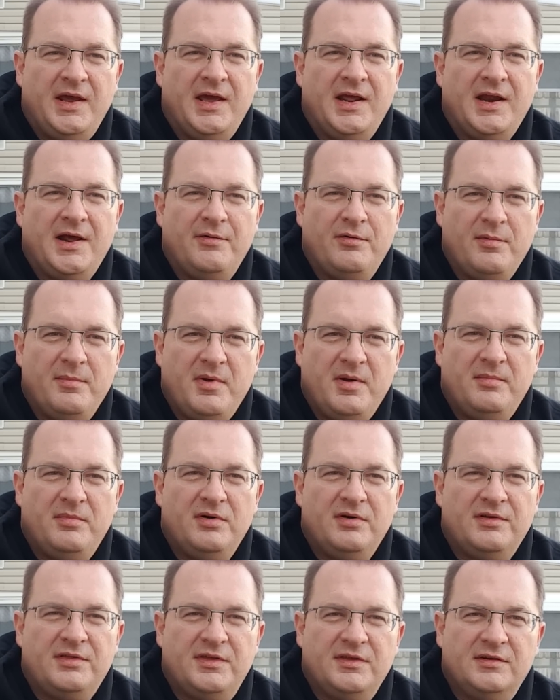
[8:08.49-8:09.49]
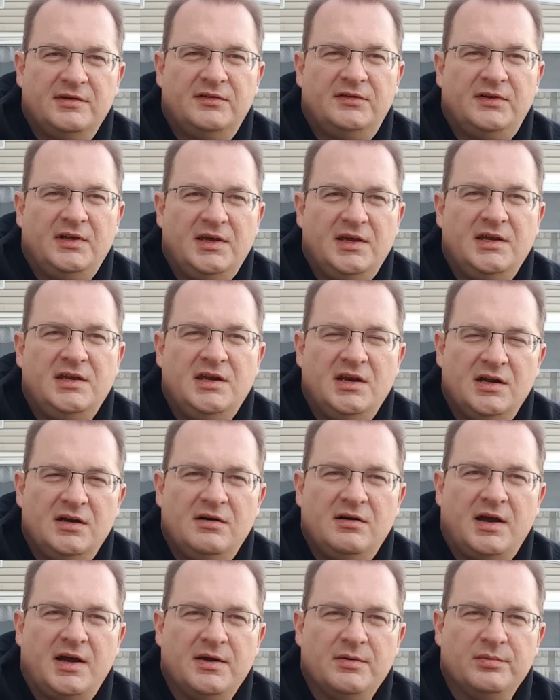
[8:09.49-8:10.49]
And I remember saying,
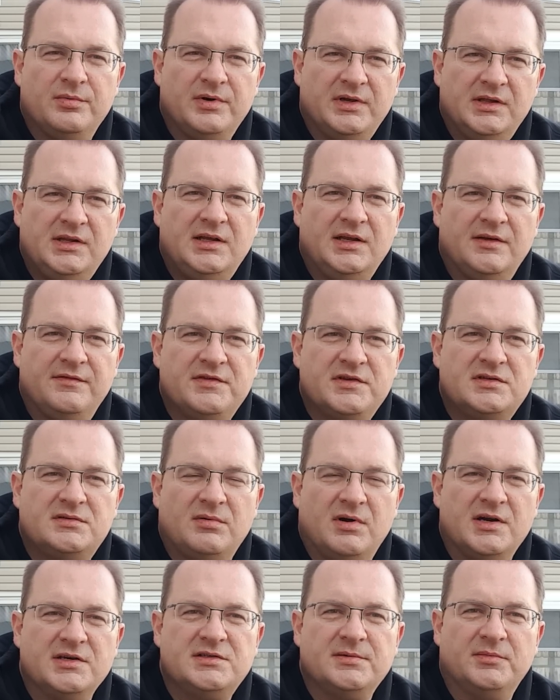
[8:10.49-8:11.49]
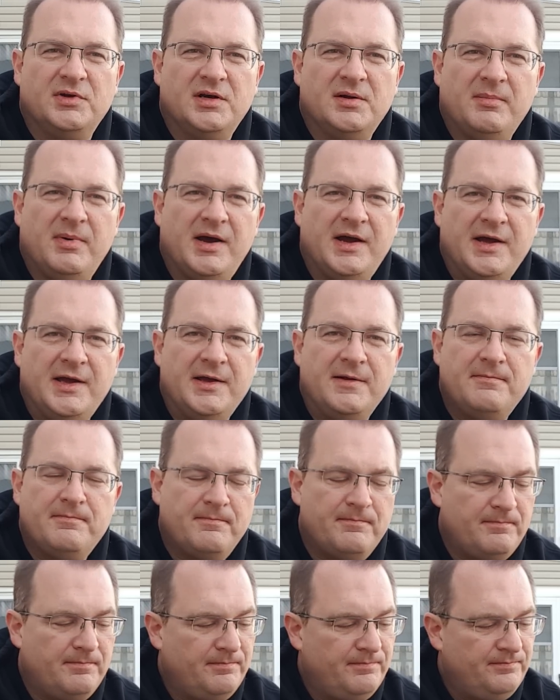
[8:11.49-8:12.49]
I really love this watch, I'm going to buy it.
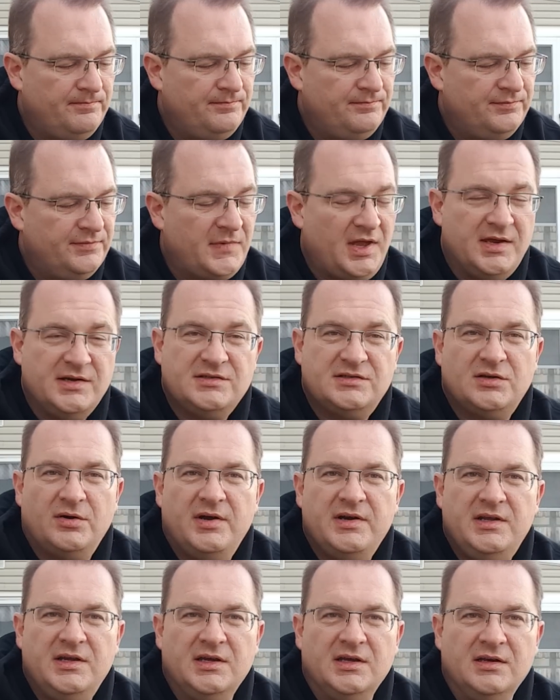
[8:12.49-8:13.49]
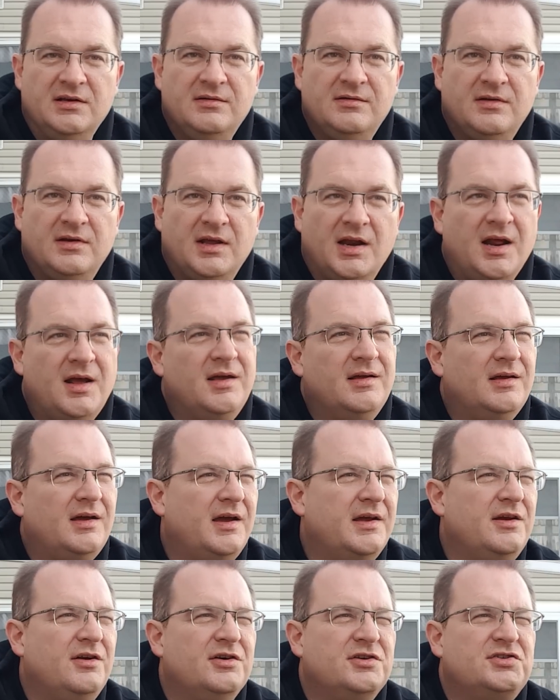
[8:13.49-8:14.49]
And so I did, and
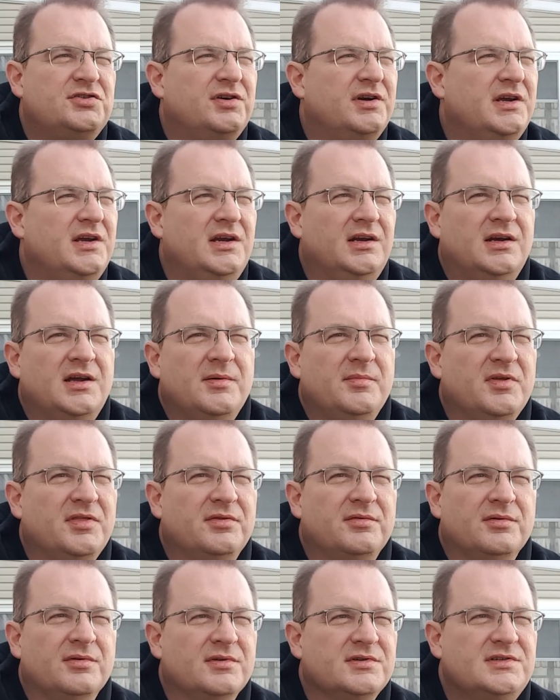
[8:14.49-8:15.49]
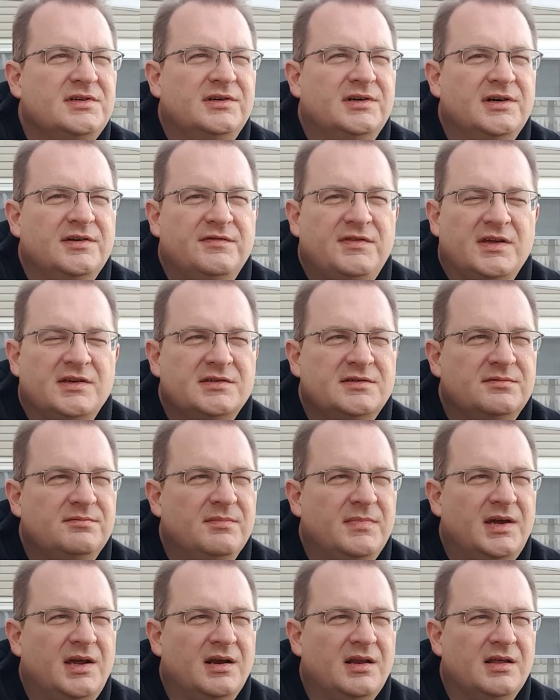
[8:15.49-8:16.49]
I hear a train coming through. Sorry if that's
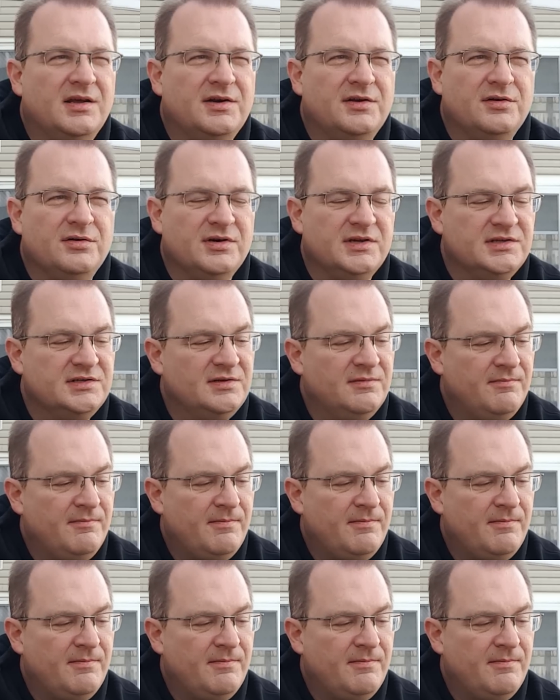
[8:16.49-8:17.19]
making a lot of noise.